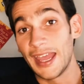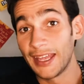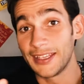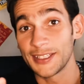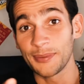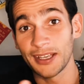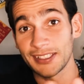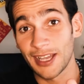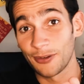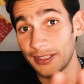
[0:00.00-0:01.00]
And this might
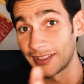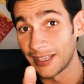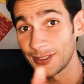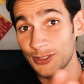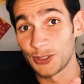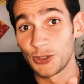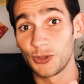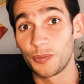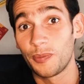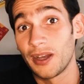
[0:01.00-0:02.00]
sound intense to
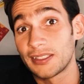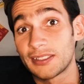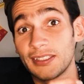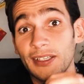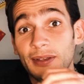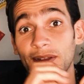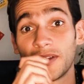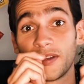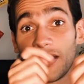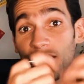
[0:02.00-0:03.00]
you,
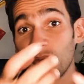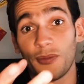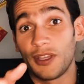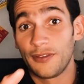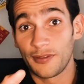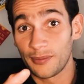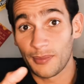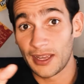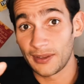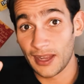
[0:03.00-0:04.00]
and you even
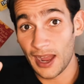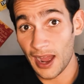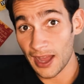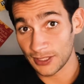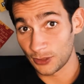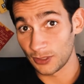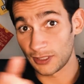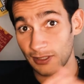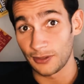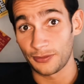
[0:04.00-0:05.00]
might ask
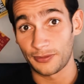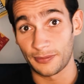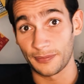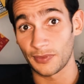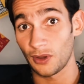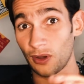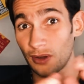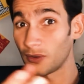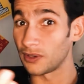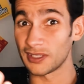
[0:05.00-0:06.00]
yourself,
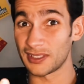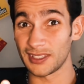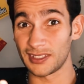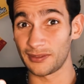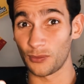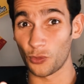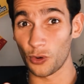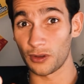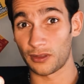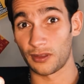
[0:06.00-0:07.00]
oh, is this even
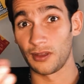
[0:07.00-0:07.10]
worth?